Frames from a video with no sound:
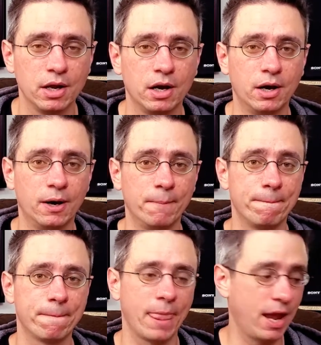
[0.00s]
And
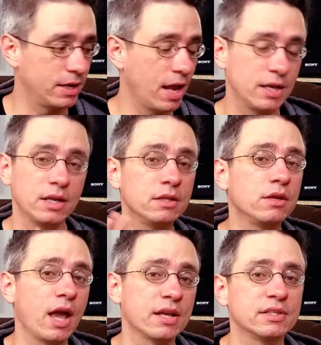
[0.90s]

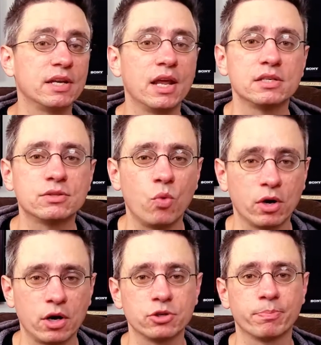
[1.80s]
yes, it is
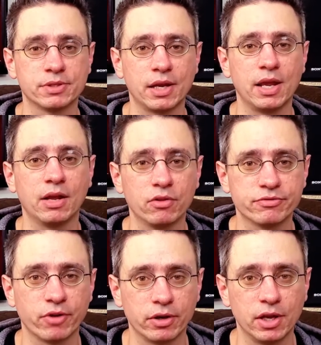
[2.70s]
100% English
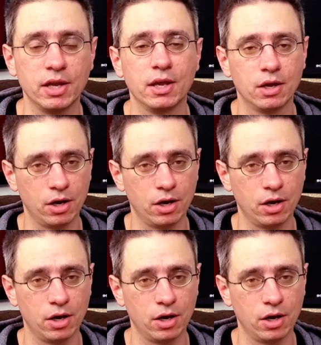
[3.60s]
friendly,